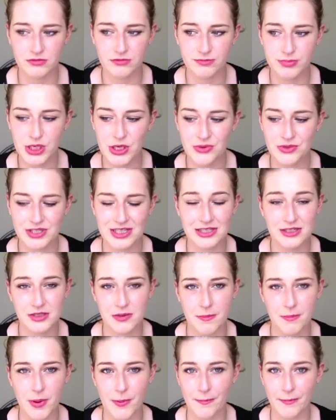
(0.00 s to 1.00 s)
musings
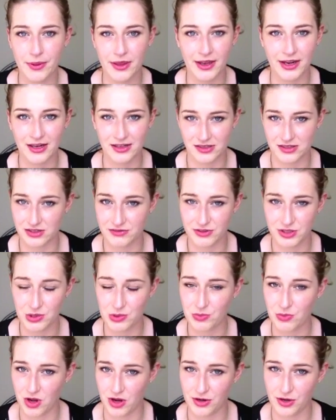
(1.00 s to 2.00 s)
and mumblings of
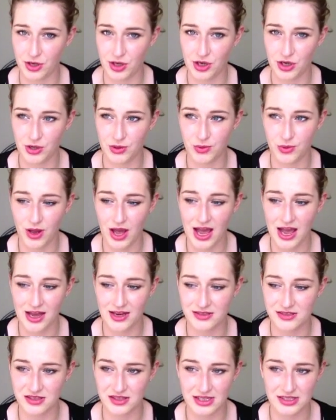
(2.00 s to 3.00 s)
someone who
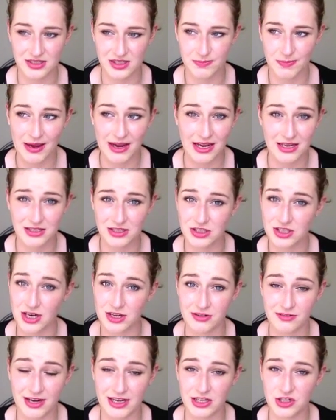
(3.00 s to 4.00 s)
has inspired a
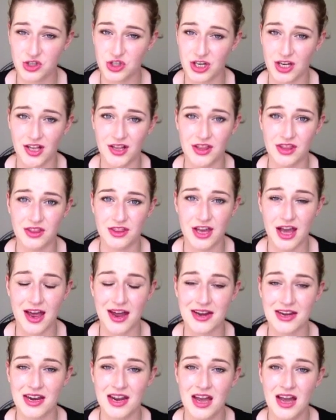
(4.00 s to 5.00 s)
generation,
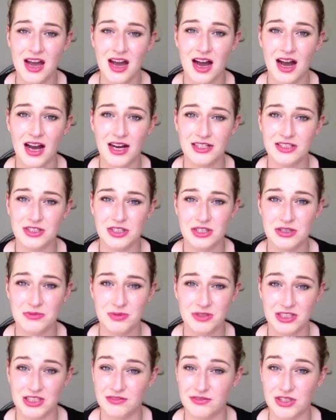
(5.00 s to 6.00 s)
then I do
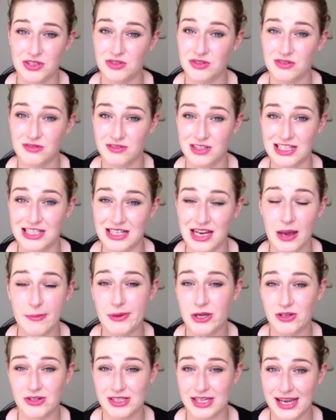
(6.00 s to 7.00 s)
believe you should read it
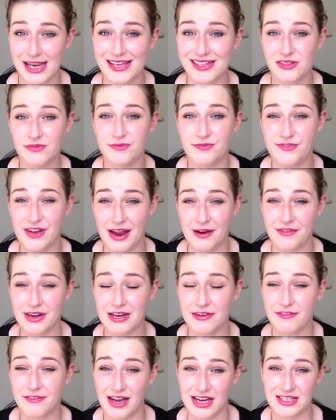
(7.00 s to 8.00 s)
because it is
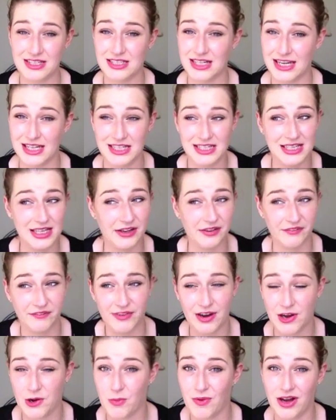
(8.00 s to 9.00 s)
very fascinating,
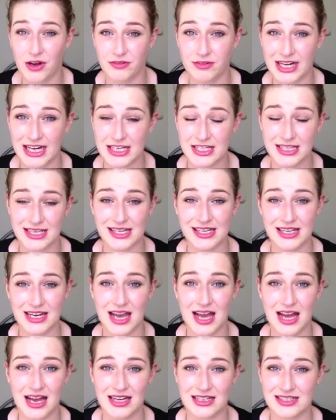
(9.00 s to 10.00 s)
very well written
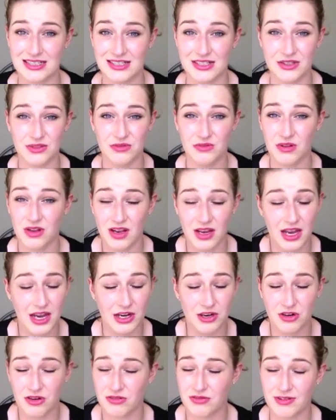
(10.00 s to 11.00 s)
and
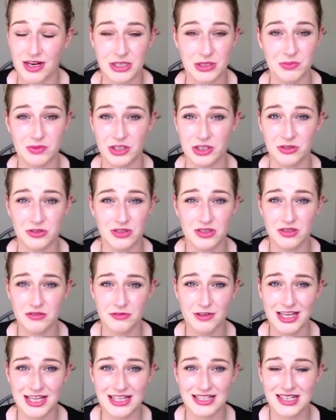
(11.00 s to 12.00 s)
incredibly good to
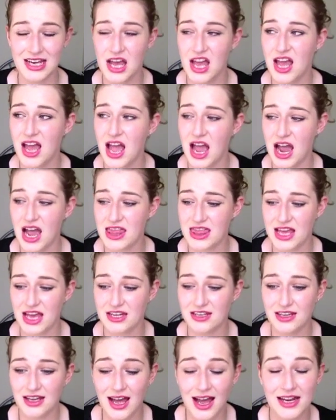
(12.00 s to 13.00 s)
read. And
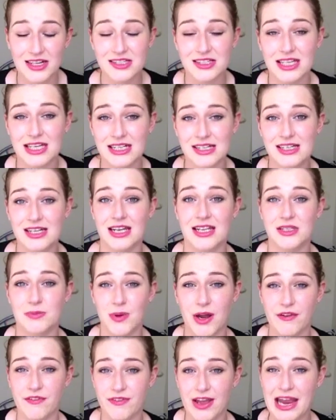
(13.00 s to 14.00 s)
then the last thing is
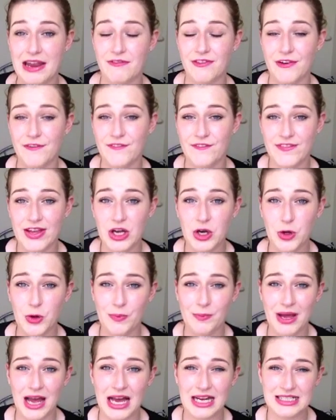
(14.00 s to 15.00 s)
my favourite
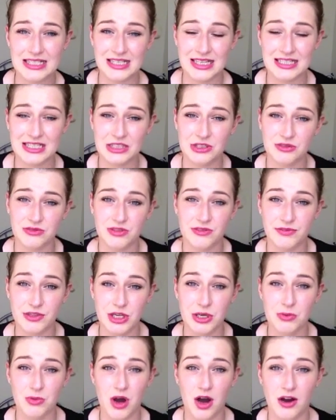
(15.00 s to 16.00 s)
film, and I did a
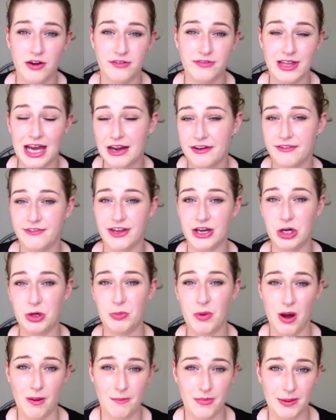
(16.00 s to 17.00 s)
review of that
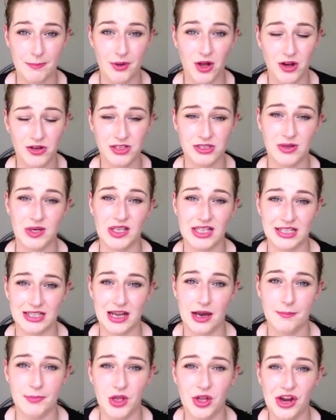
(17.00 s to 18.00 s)
film on my blog, so I'll link
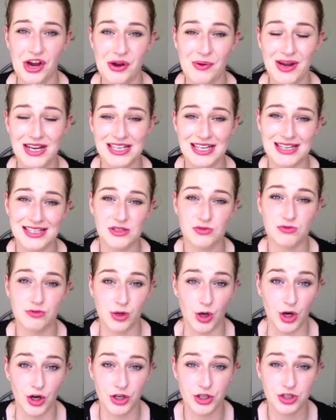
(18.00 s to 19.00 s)
that below, and it is
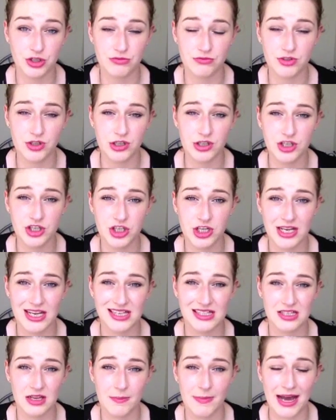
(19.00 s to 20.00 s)
Rush. Rush
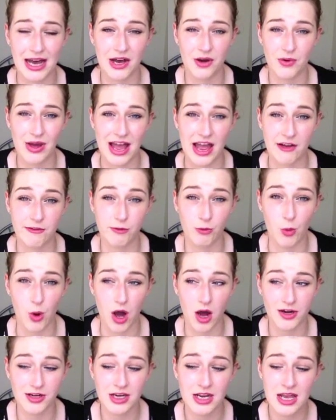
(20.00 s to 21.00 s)
is about
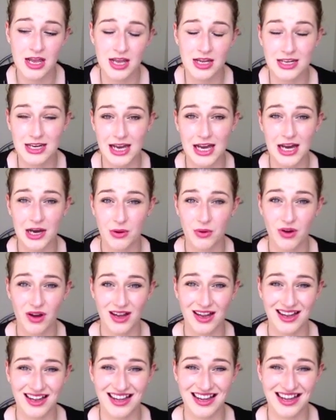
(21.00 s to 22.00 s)
F1. Now,